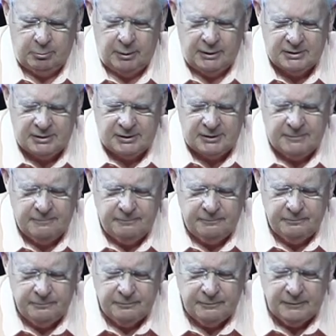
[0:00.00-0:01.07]
to us.
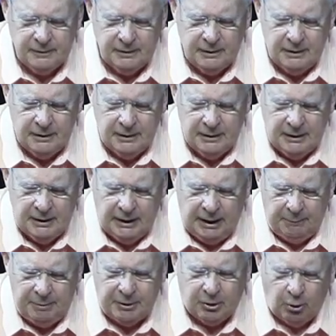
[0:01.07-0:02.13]

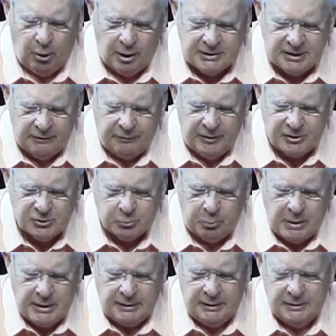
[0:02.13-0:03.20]
And because of this
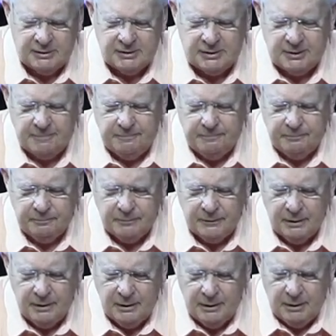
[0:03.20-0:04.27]
weakness,
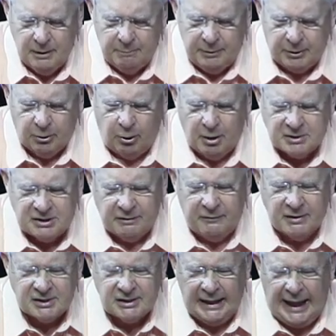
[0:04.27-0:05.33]
because
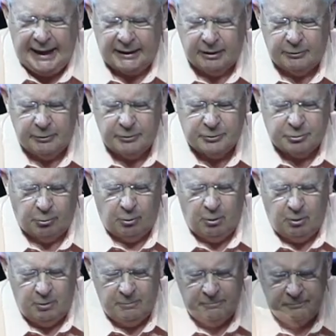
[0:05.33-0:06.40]
of this lack of
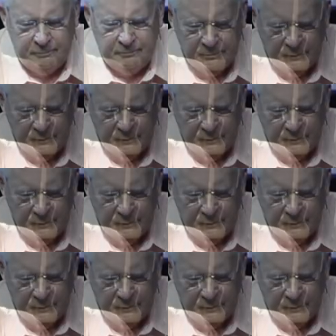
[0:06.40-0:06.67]
control,